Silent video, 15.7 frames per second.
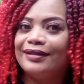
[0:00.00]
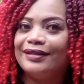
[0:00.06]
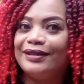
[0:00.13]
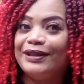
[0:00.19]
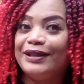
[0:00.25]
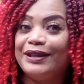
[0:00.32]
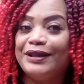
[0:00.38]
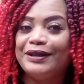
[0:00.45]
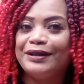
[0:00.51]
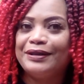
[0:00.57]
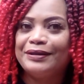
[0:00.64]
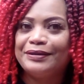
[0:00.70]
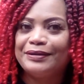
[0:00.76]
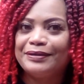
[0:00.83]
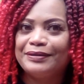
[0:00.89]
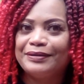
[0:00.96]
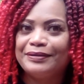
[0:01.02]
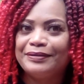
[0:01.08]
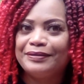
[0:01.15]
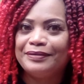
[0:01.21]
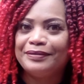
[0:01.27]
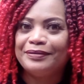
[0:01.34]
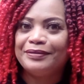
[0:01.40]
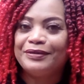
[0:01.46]
You hear?
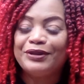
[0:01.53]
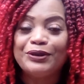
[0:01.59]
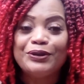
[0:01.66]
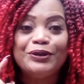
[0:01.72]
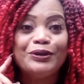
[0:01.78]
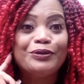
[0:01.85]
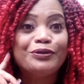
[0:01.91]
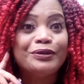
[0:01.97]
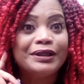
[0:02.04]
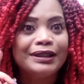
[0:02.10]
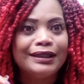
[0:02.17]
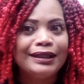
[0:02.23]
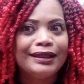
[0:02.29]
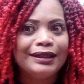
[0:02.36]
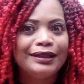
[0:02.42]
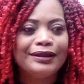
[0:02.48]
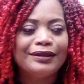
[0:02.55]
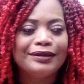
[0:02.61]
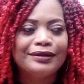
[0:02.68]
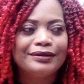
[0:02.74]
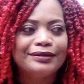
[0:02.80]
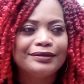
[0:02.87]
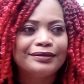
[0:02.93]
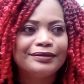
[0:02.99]
Do you really hear?
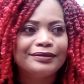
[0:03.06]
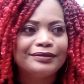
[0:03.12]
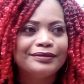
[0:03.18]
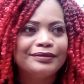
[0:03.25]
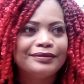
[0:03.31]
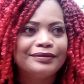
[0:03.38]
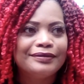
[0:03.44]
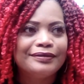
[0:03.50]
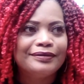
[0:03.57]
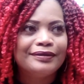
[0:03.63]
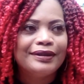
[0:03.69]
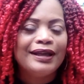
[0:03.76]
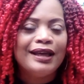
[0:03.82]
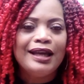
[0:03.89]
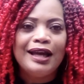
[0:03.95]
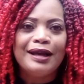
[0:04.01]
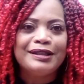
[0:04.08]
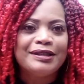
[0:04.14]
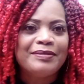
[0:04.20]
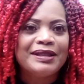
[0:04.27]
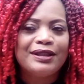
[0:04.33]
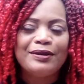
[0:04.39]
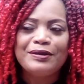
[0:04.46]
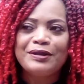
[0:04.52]
I'm talking
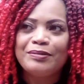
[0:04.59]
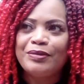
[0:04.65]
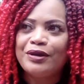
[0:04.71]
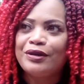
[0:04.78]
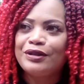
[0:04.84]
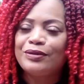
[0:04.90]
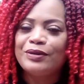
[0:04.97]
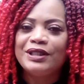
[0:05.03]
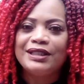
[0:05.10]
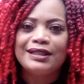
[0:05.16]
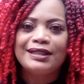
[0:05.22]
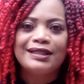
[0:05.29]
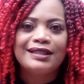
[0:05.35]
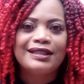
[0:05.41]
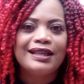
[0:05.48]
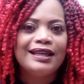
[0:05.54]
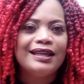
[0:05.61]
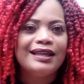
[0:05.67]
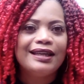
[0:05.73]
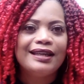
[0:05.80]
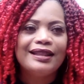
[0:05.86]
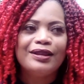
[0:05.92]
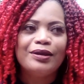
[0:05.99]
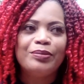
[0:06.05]
about those birds was just
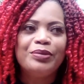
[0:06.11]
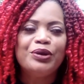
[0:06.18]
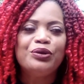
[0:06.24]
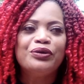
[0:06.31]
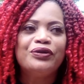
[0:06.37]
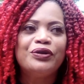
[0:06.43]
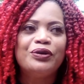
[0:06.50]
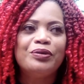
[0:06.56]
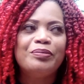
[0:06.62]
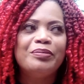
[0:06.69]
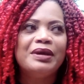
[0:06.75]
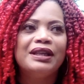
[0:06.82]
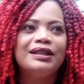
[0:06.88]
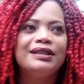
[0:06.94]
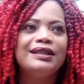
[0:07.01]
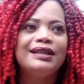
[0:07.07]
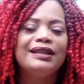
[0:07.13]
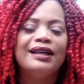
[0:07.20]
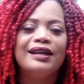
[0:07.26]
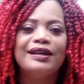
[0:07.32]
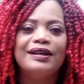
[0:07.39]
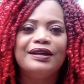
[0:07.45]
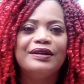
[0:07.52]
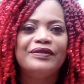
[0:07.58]
singing the beautiful melody
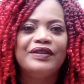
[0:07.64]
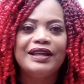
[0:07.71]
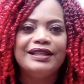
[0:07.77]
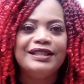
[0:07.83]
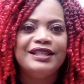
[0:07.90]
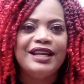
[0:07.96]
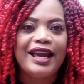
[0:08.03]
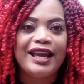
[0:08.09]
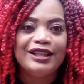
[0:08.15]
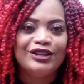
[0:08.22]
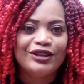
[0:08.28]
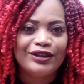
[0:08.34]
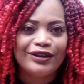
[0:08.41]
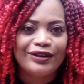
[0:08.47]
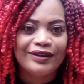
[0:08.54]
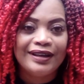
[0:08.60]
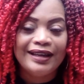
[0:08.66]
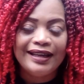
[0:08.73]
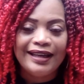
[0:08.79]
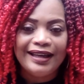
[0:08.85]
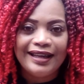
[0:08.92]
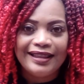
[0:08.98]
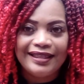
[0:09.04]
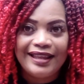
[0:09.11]
of nature.
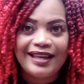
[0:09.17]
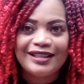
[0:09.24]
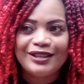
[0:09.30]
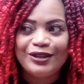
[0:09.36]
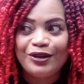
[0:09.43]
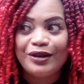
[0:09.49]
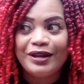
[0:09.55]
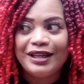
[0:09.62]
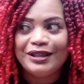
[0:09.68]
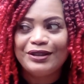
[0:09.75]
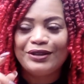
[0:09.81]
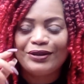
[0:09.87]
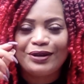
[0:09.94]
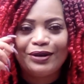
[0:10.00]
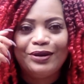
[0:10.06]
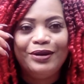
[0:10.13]
That's your intro.